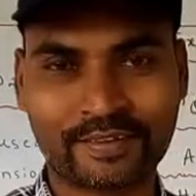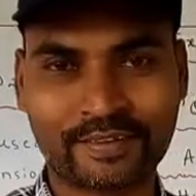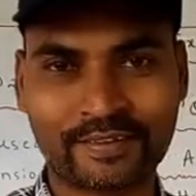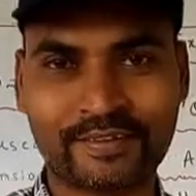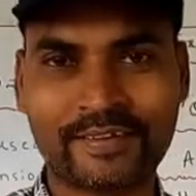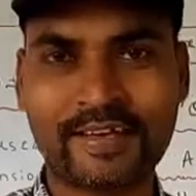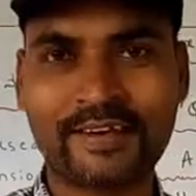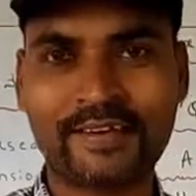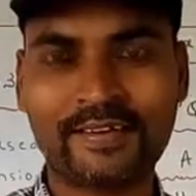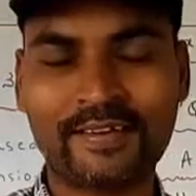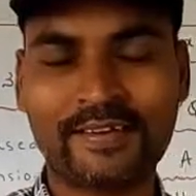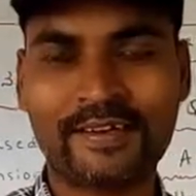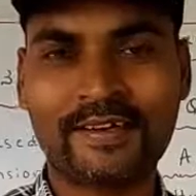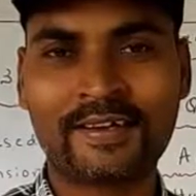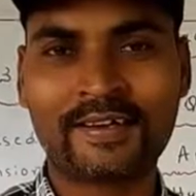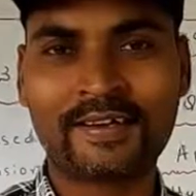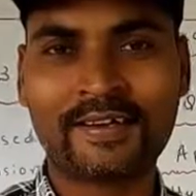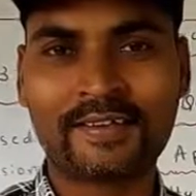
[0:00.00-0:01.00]
Then
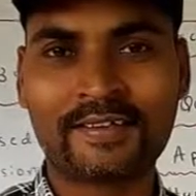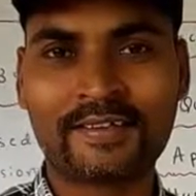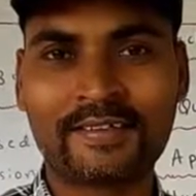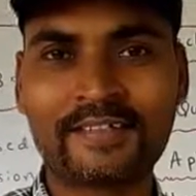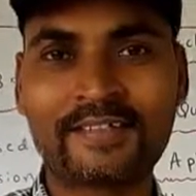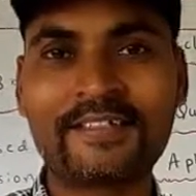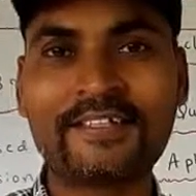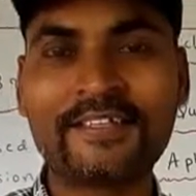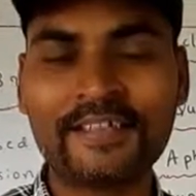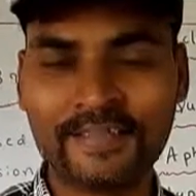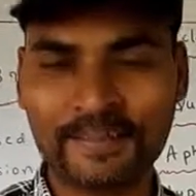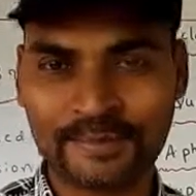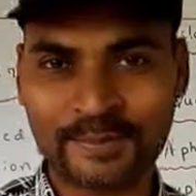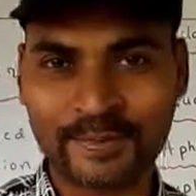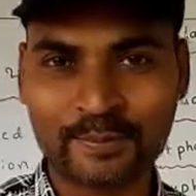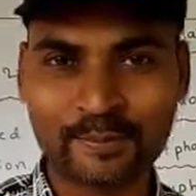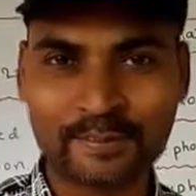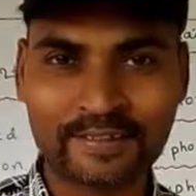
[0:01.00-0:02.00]
series,
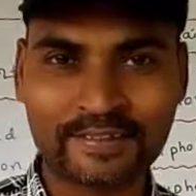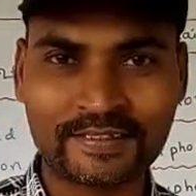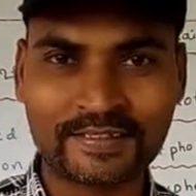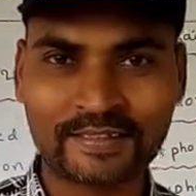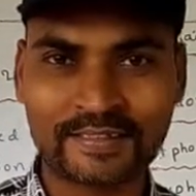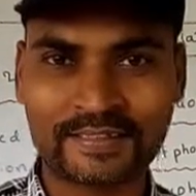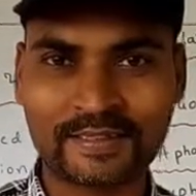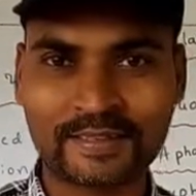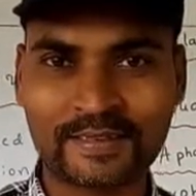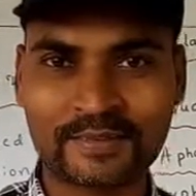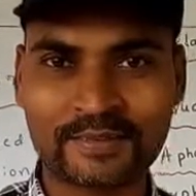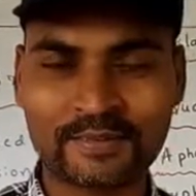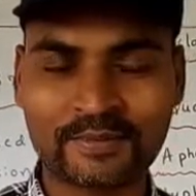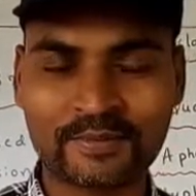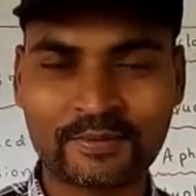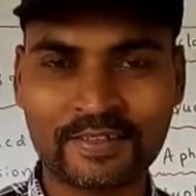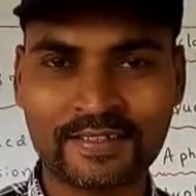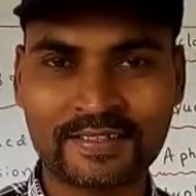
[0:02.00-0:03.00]
number series
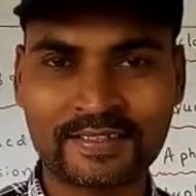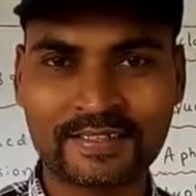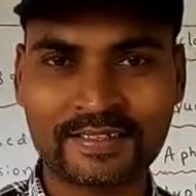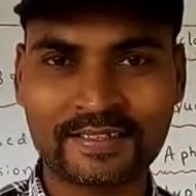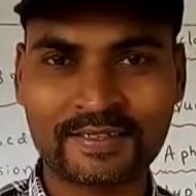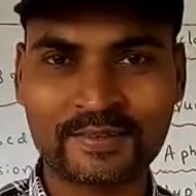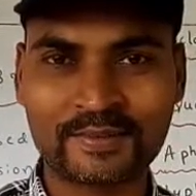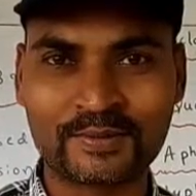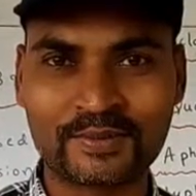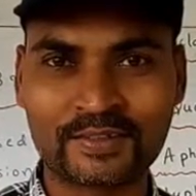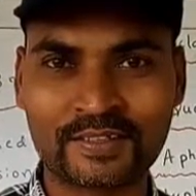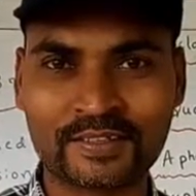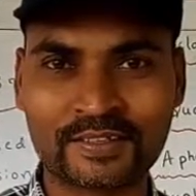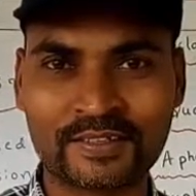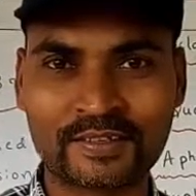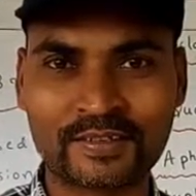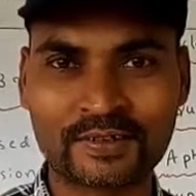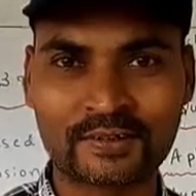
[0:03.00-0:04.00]
also we suggest using
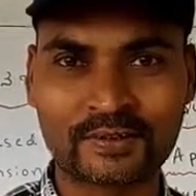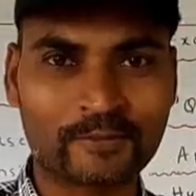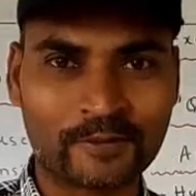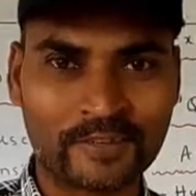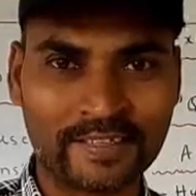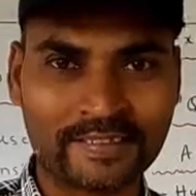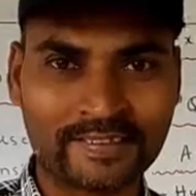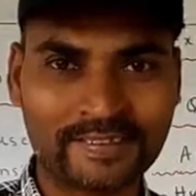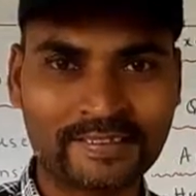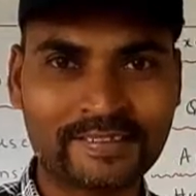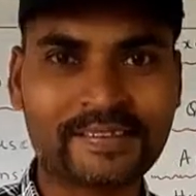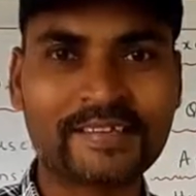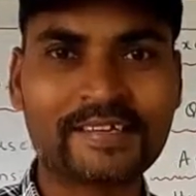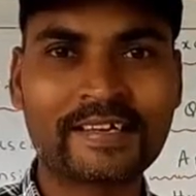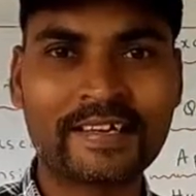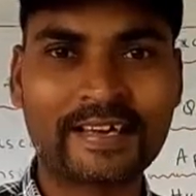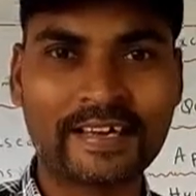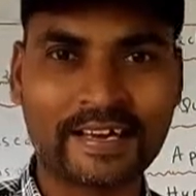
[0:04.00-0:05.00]
this.
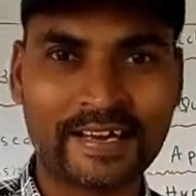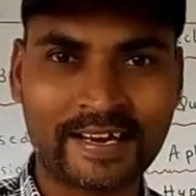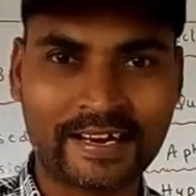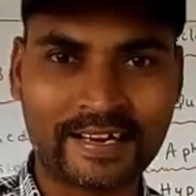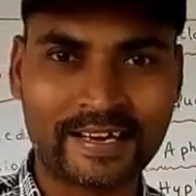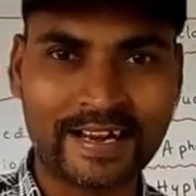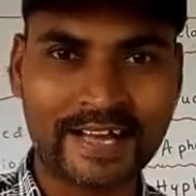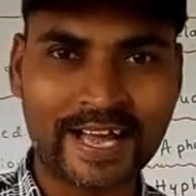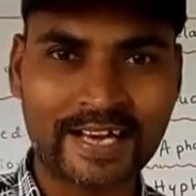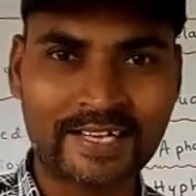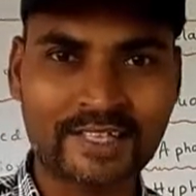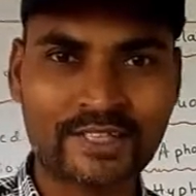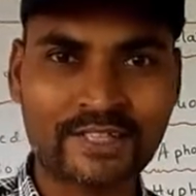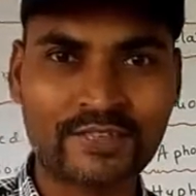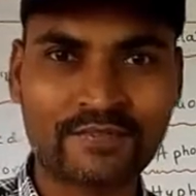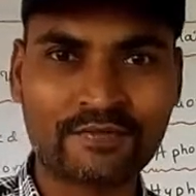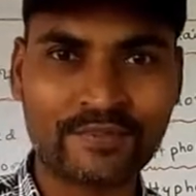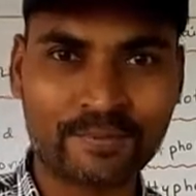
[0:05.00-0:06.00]

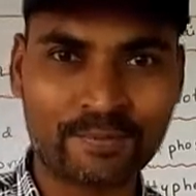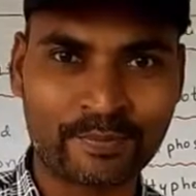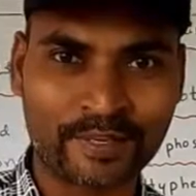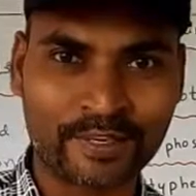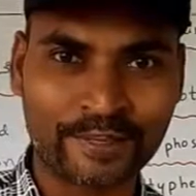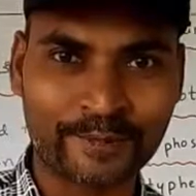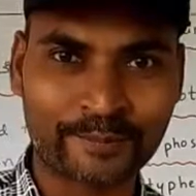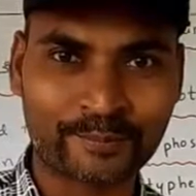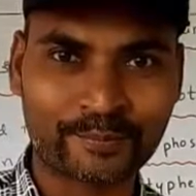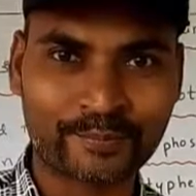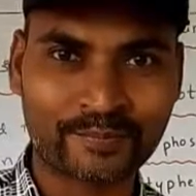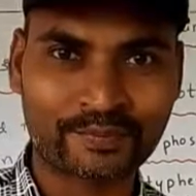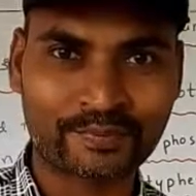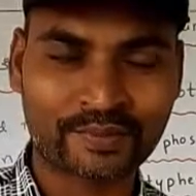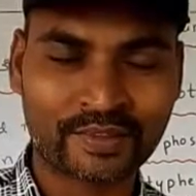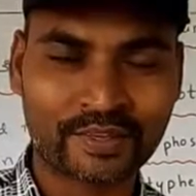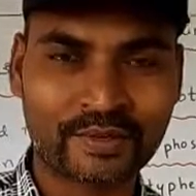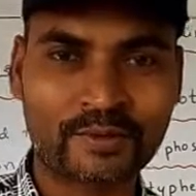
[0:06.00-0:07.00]
1n-50,
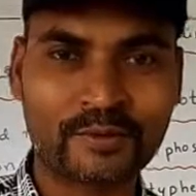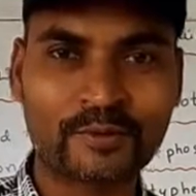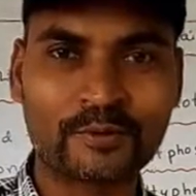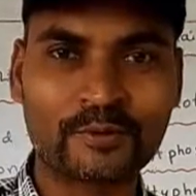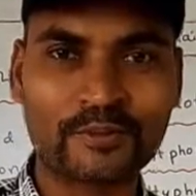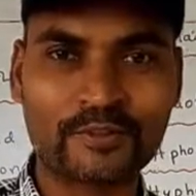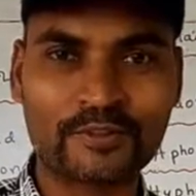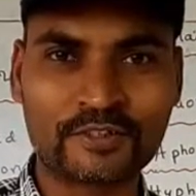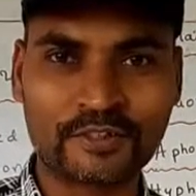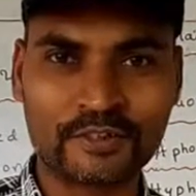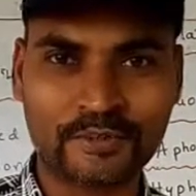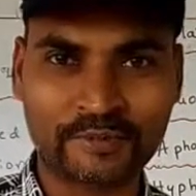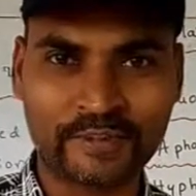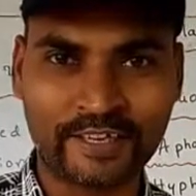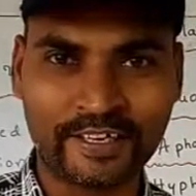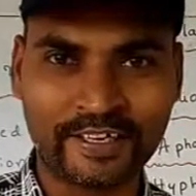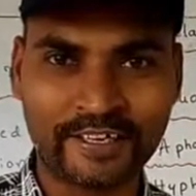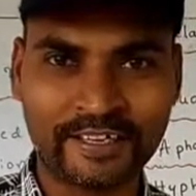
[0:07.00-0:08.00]

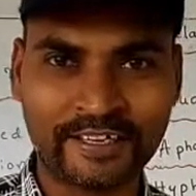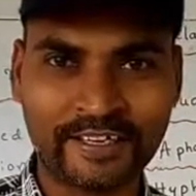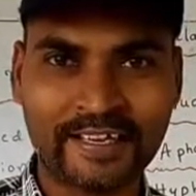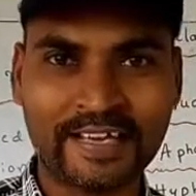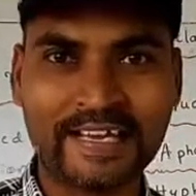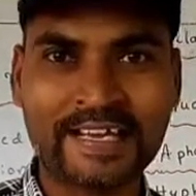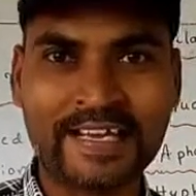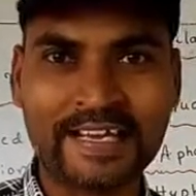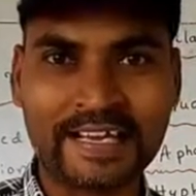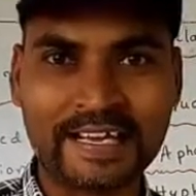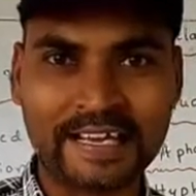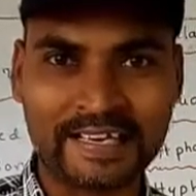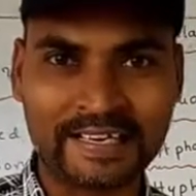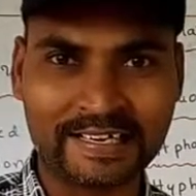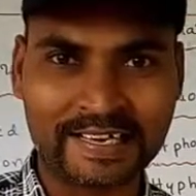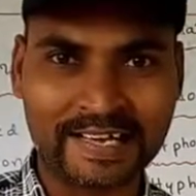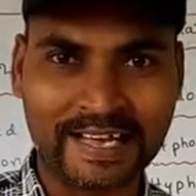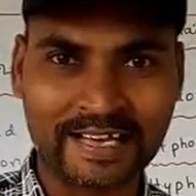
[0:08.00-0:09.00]
2020
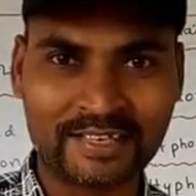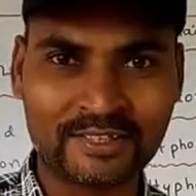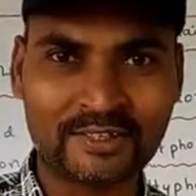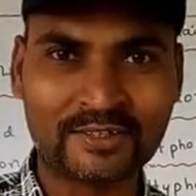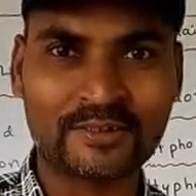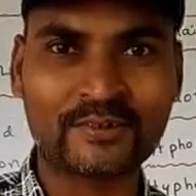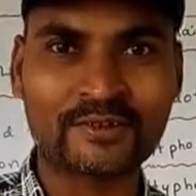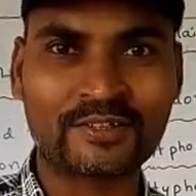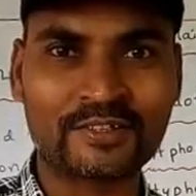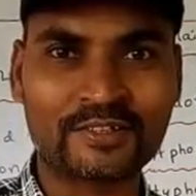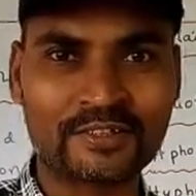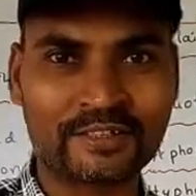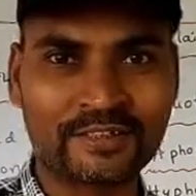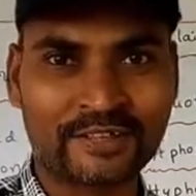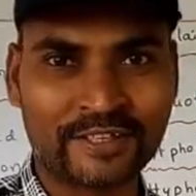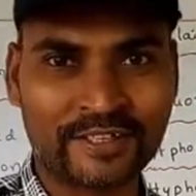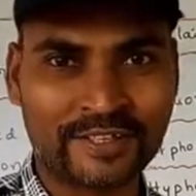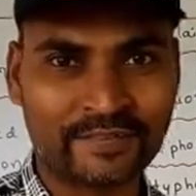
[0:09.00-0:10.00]

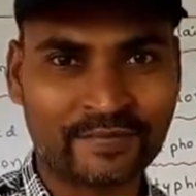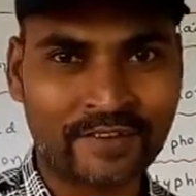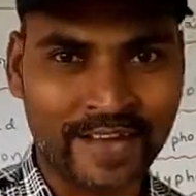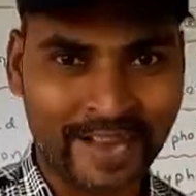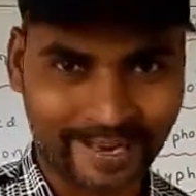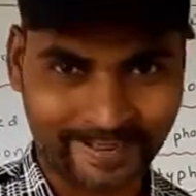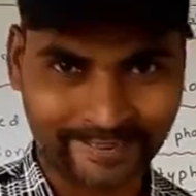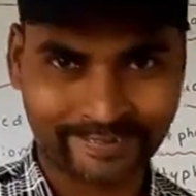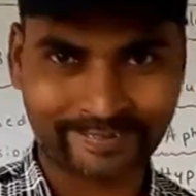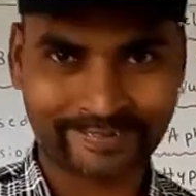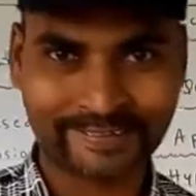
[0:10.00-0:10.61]
n-2025.